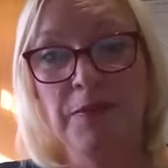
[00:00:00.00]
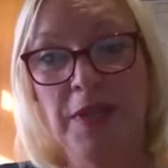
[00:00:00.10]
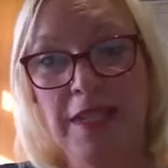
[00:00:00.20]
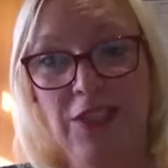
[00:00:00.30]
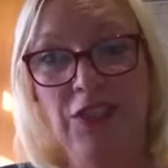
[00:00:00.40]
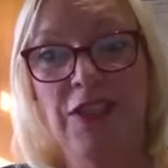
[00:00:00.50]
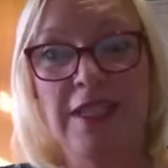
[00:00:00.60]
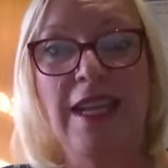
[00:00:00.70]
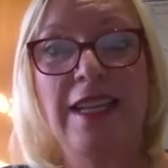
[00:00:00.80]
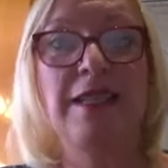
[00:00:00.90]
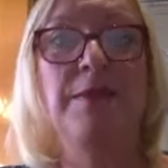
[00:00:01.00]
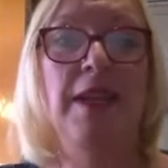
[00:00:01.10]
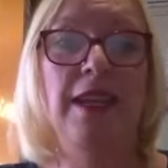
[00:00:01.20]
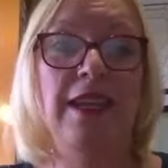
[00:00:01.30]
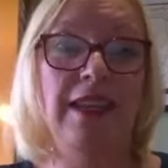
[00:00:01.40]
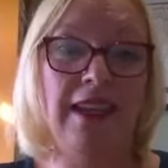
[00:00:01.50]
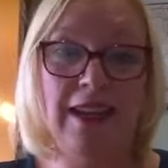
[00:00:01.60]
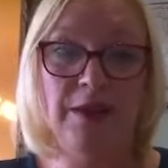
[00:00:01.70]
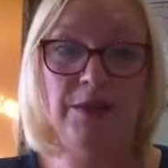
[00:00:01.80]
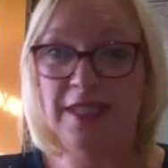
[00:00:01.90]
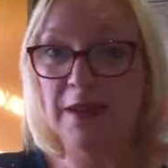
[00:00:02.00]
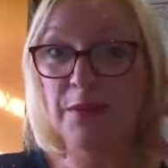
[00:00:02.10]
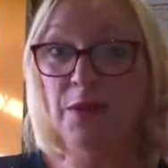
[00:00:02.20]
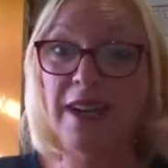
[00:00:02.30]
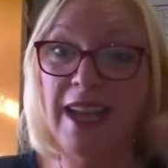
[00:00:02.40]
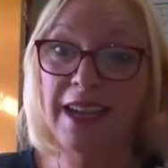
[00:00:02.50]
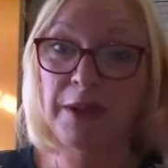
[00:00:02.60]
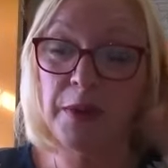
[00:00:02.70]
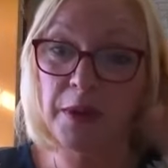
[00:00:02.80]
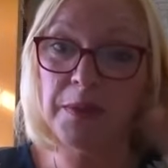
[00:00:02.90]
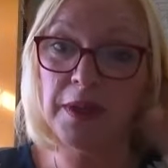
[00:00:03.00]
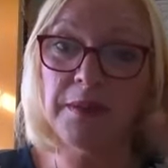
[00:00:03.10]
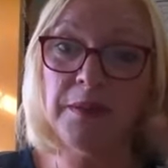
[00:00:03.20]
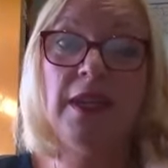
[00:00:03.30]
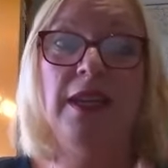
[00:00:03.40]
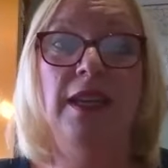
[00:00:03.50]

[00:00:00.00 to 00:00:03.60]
But it does tend to be, I would say, more an egg problem.